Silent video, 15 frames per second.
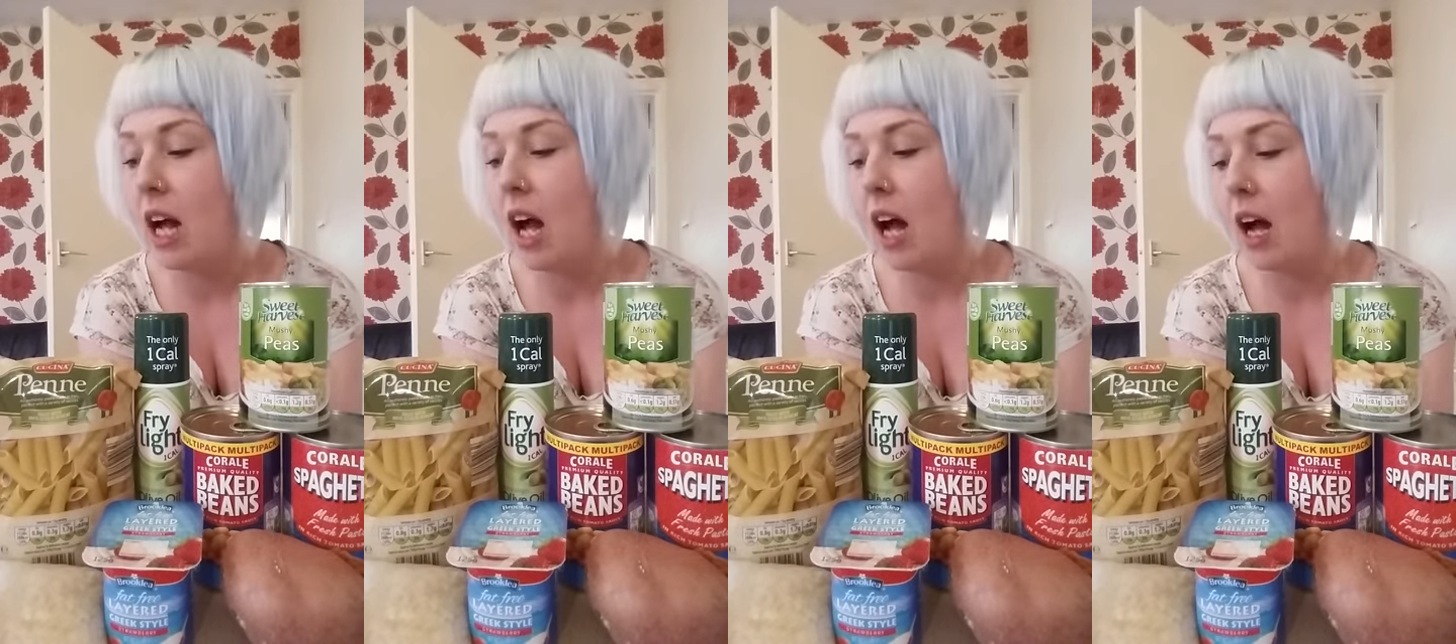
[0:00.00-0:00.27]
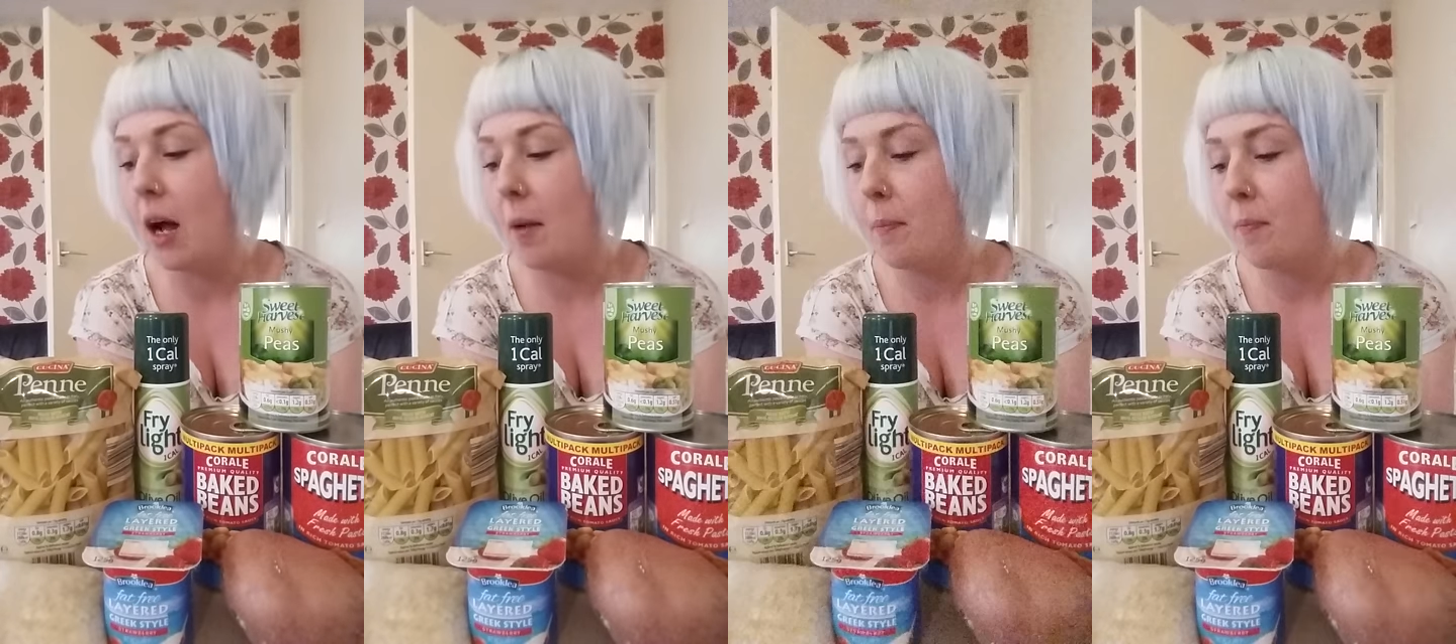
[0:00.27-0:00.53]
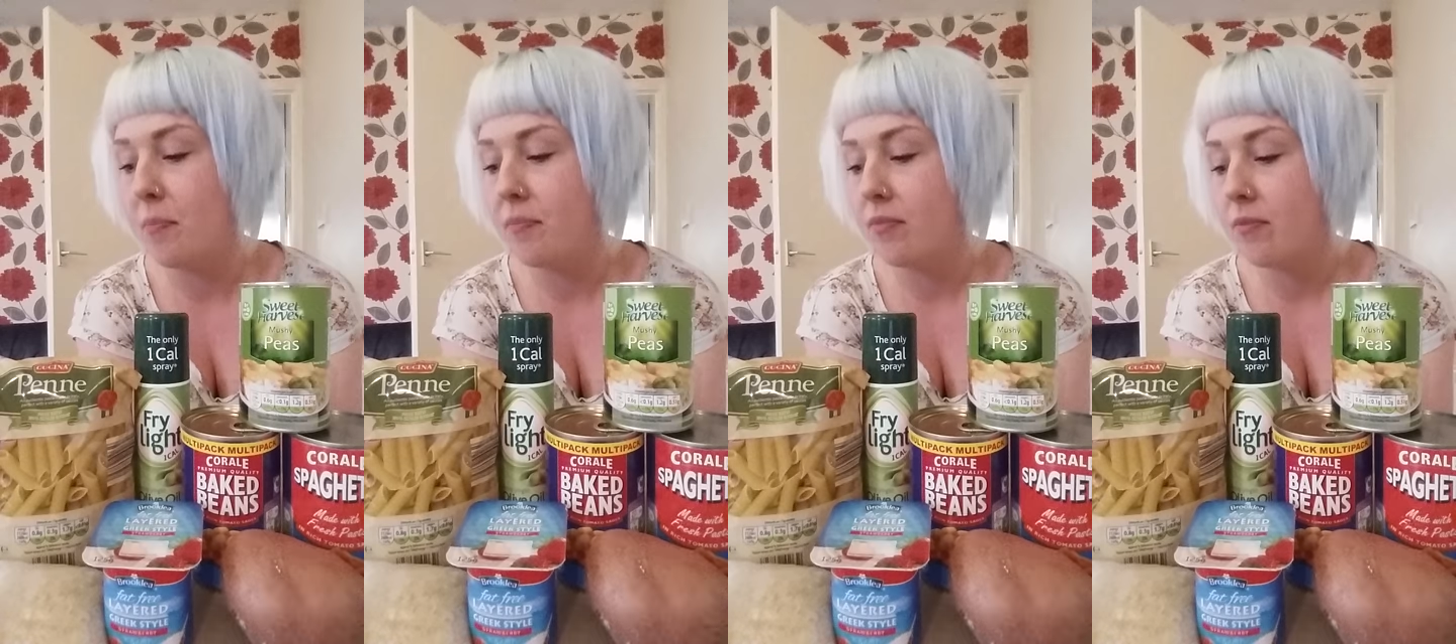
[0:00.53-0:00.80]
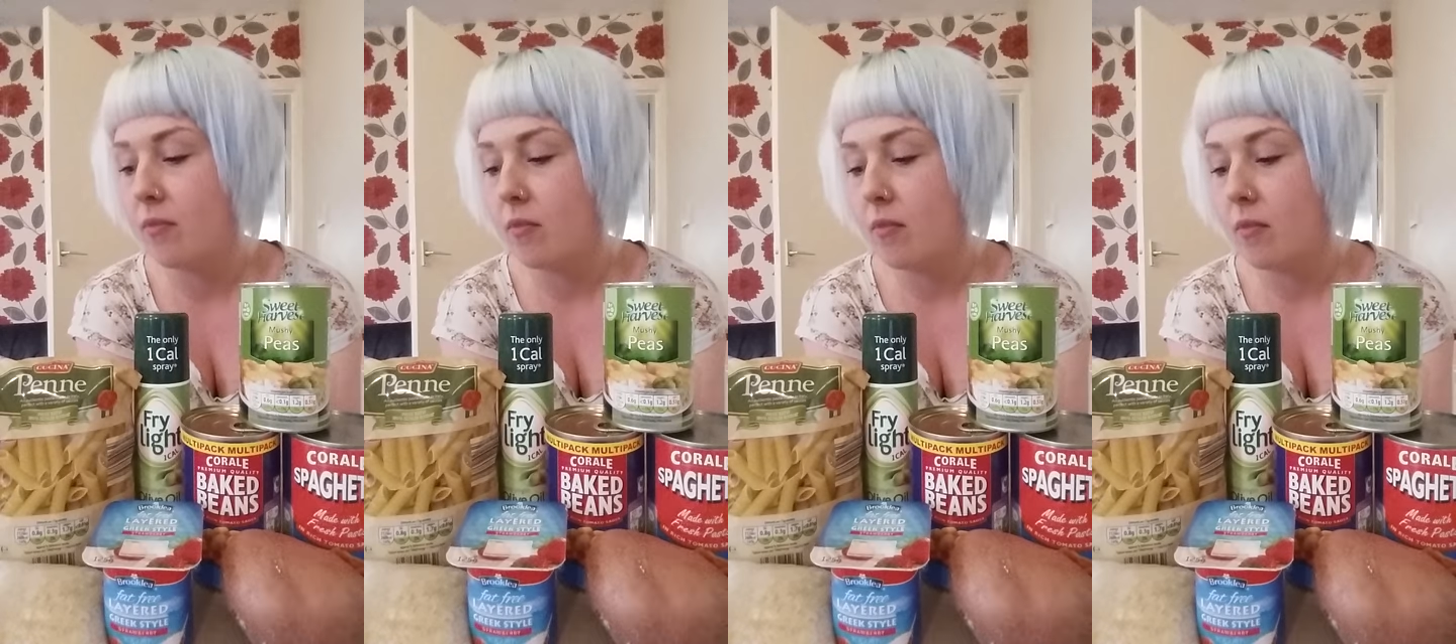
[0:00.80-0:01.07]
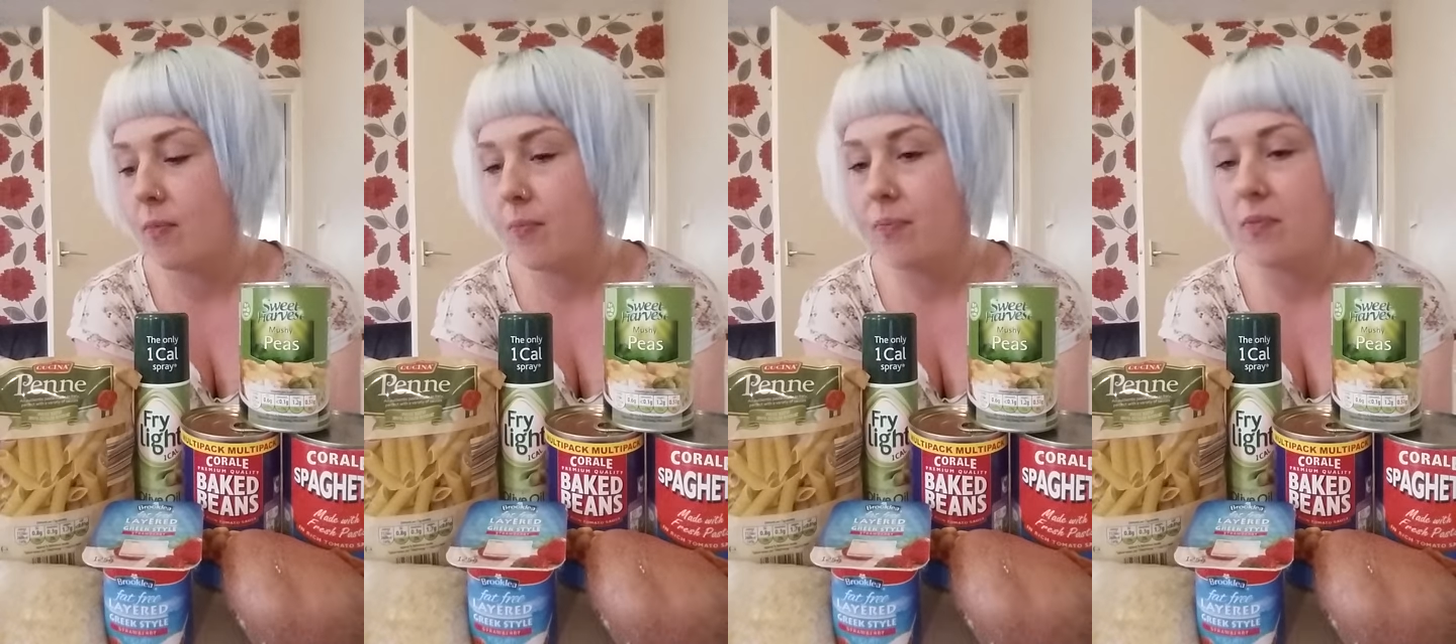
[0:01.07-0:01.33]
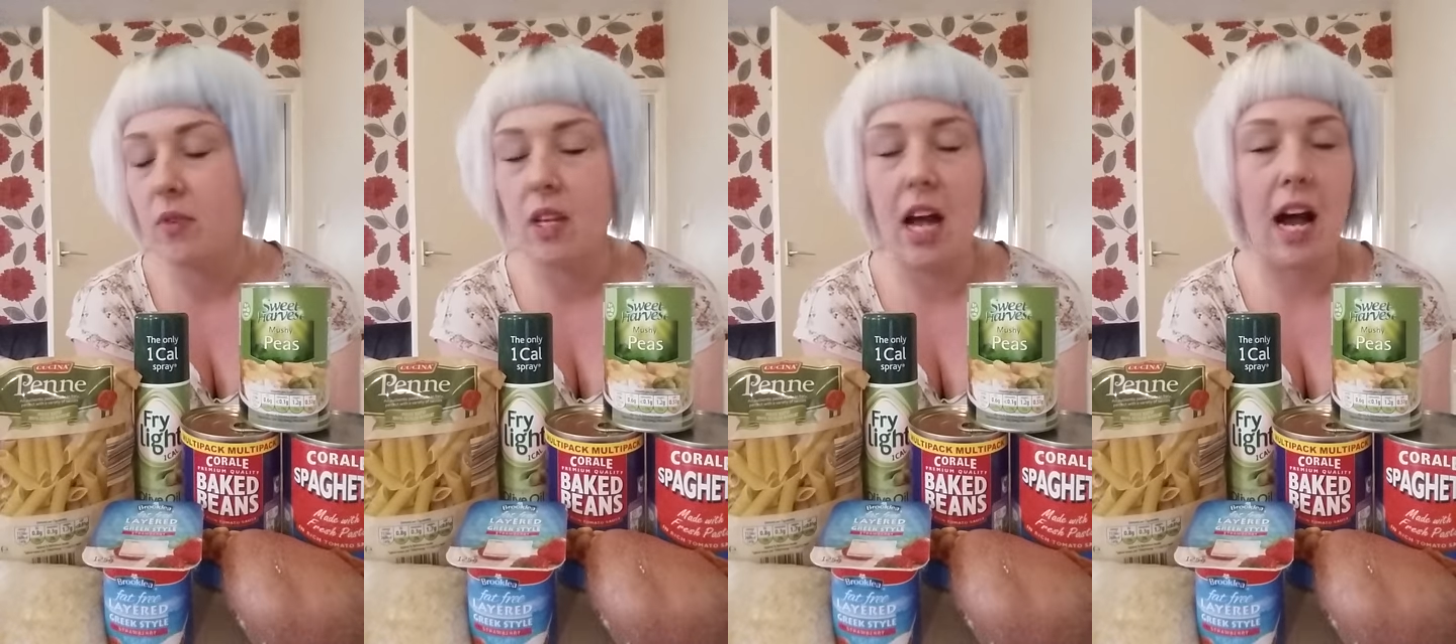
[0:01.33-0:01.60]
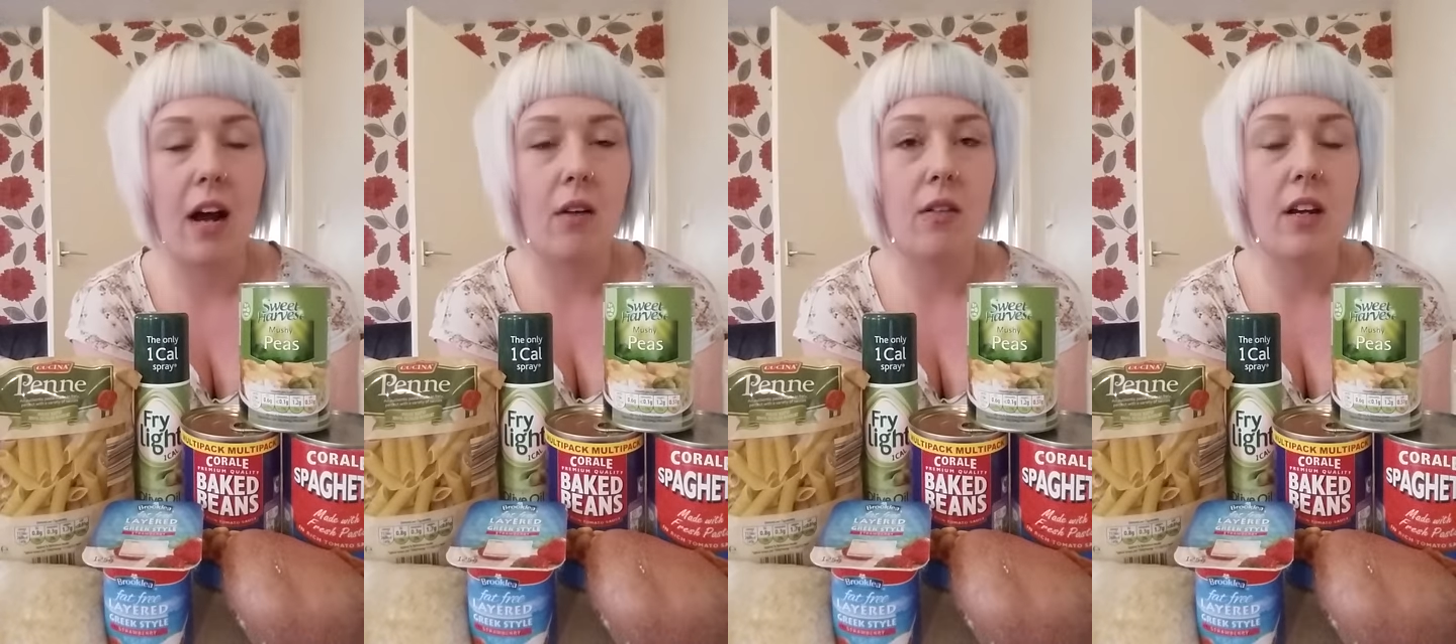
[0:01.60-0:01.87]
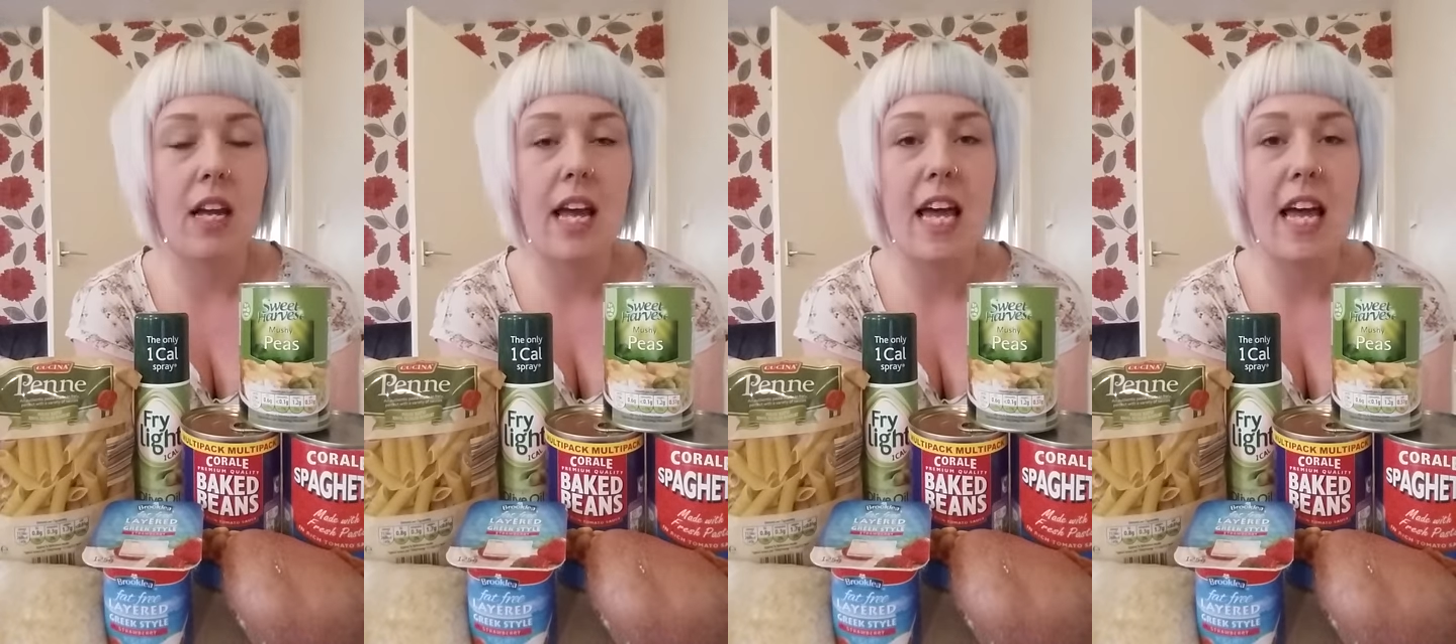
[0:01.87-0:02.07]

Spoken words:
Now,